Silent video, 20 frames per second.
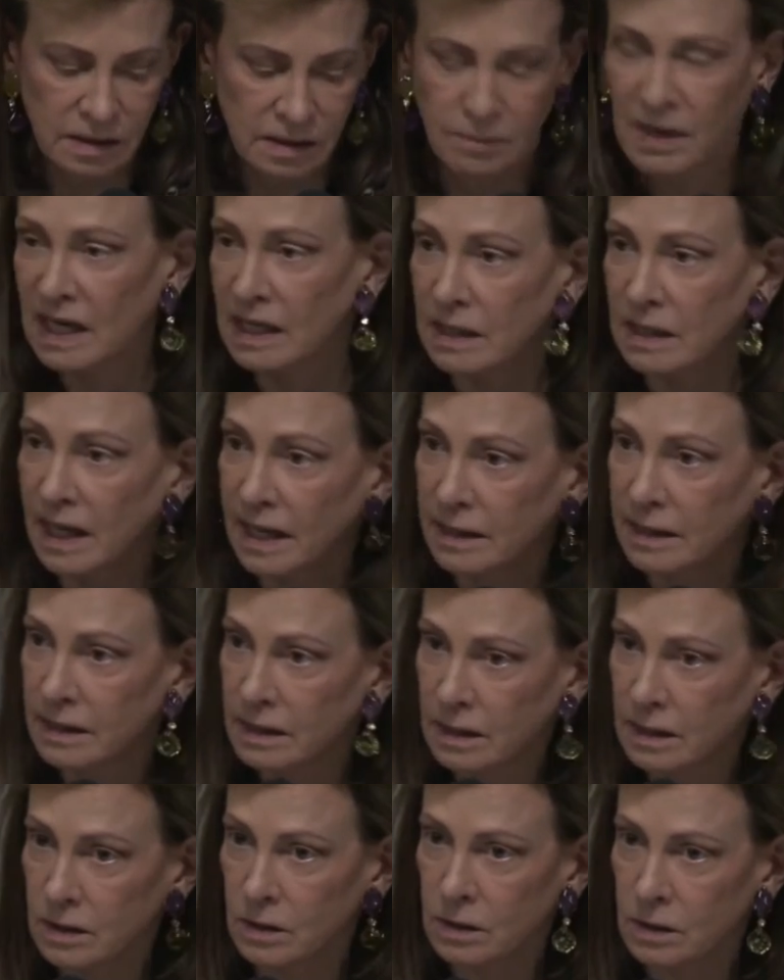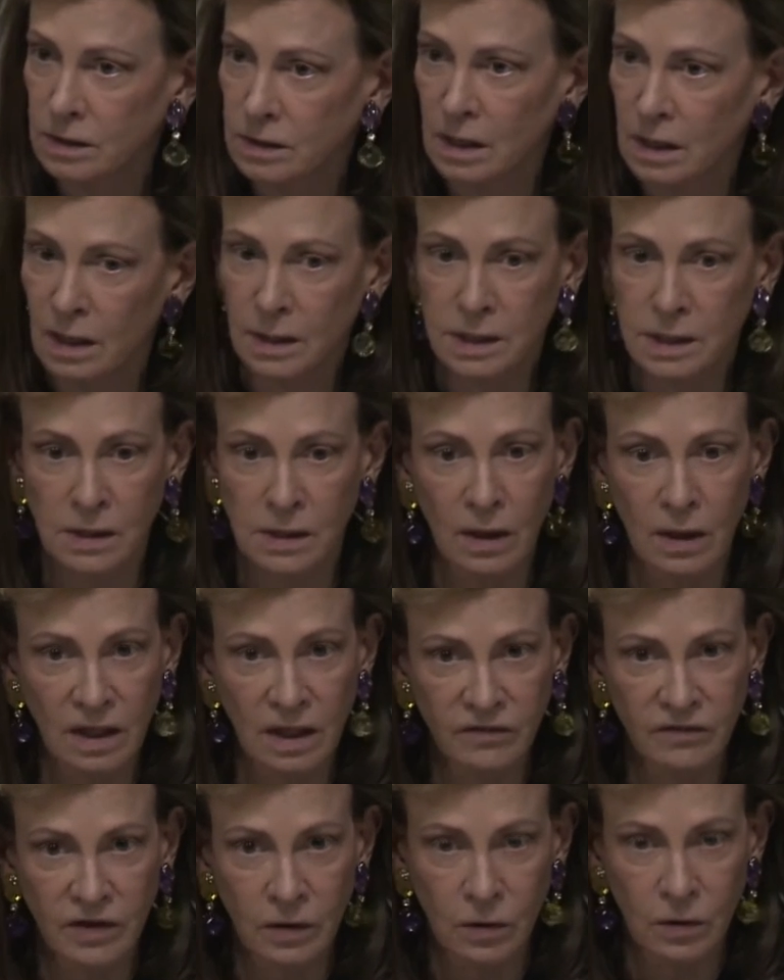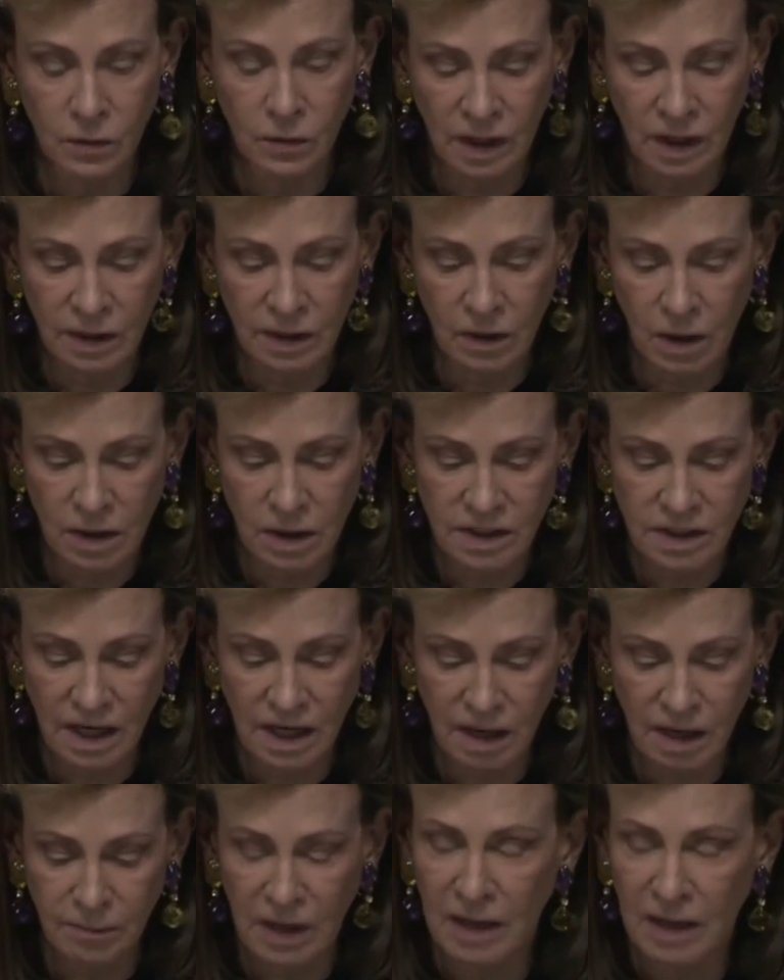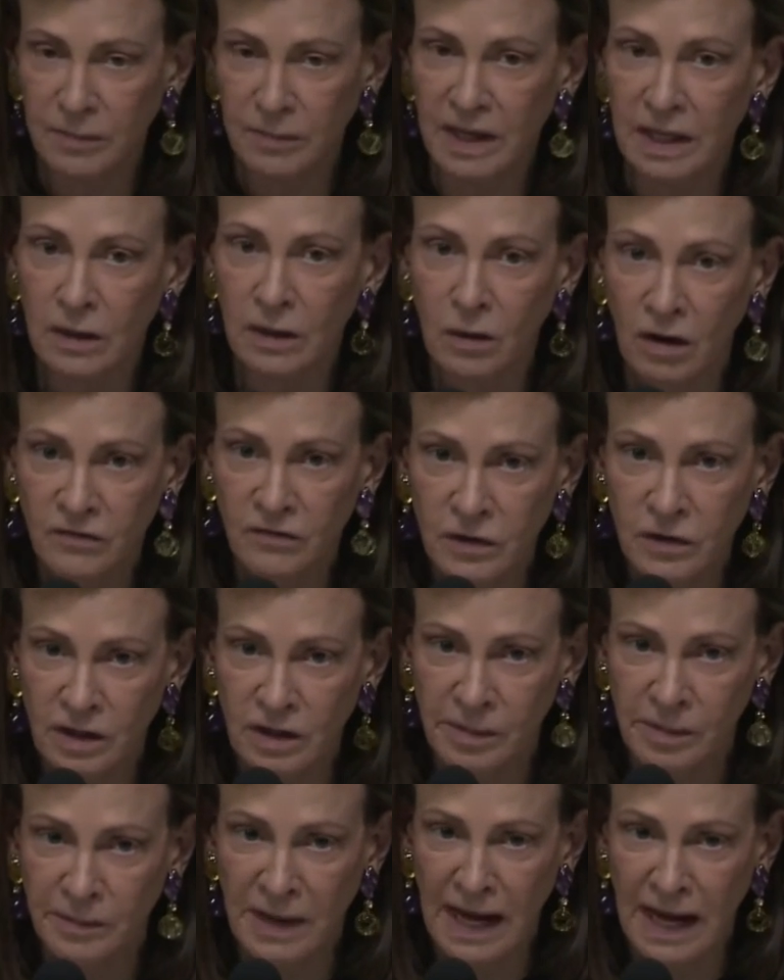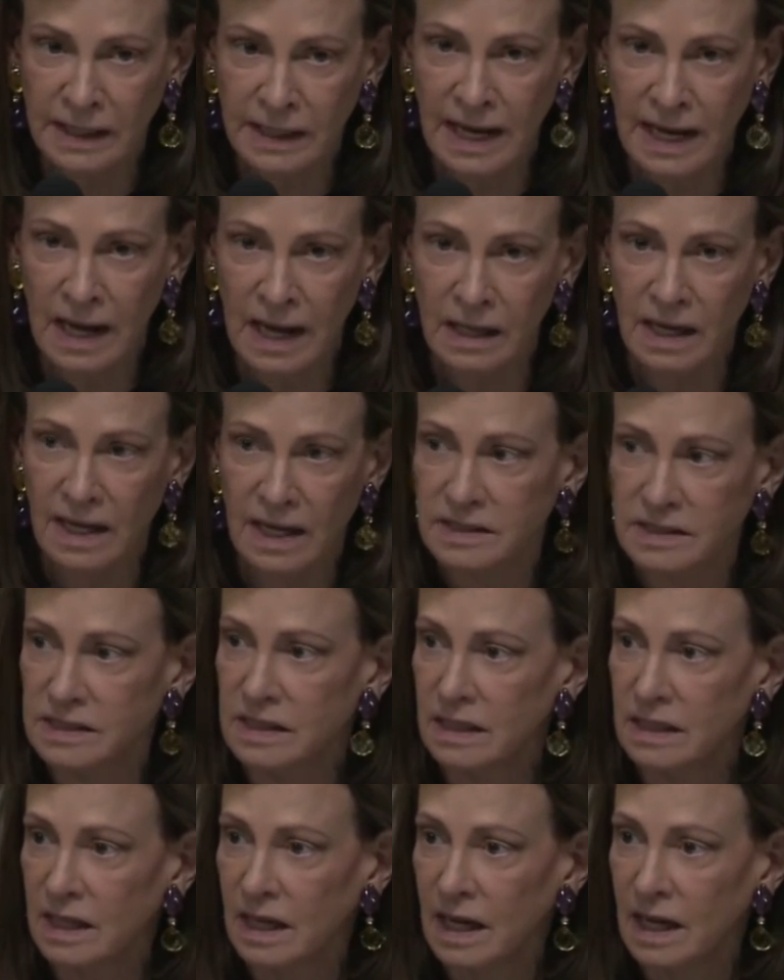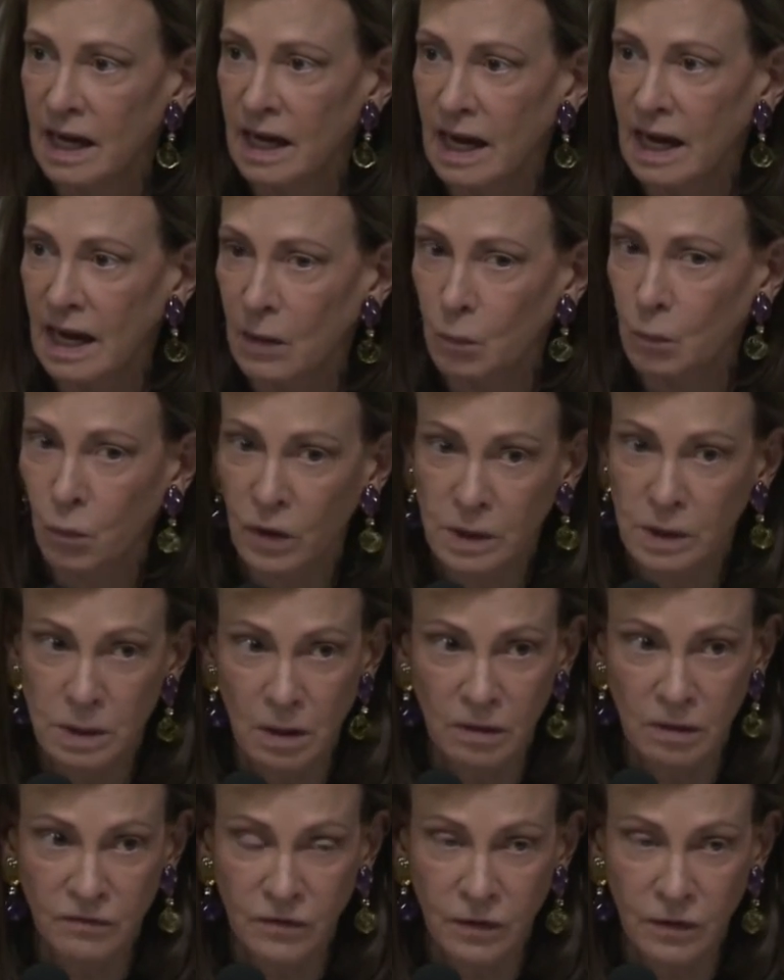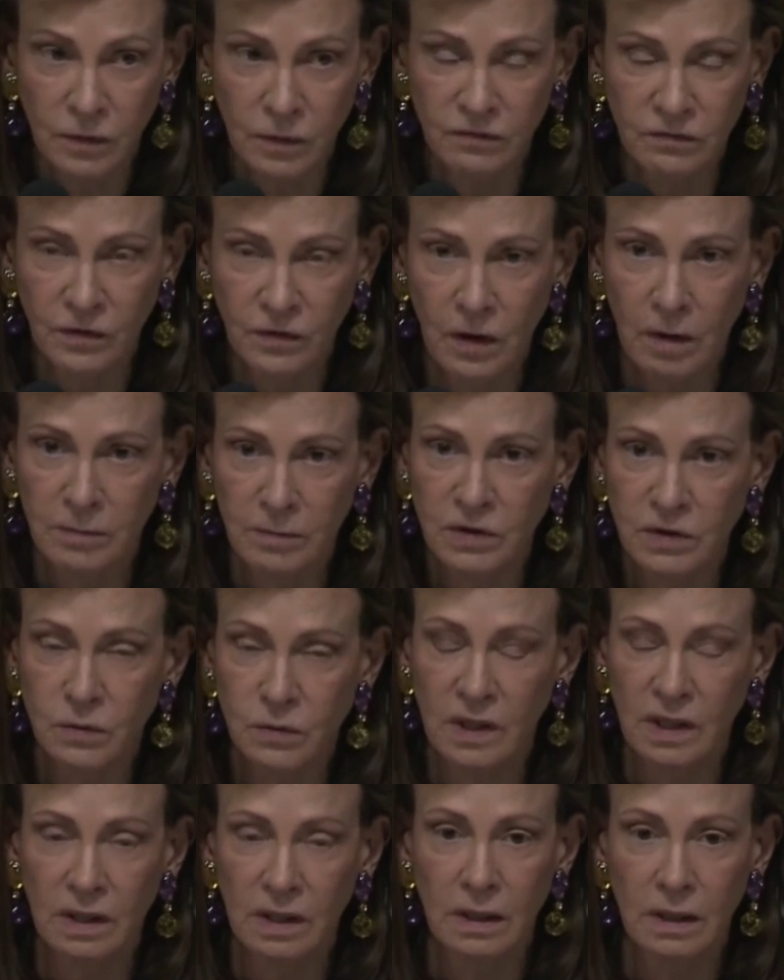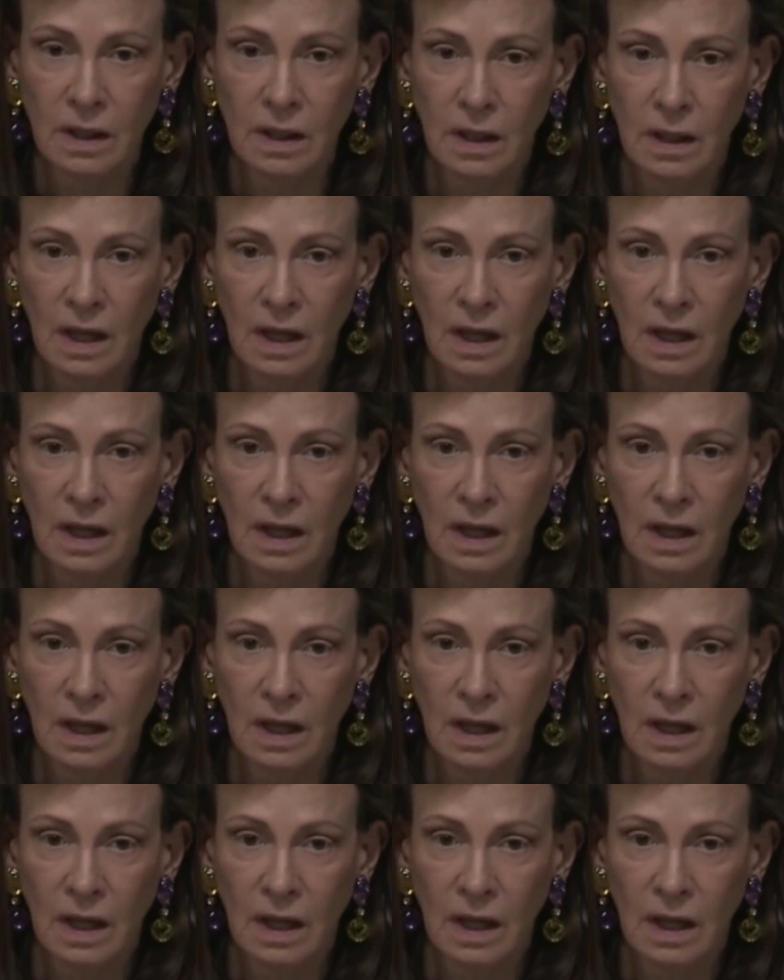the mainland could start giving her a really hard time by picking off her diplomatic allies, which are few and far between.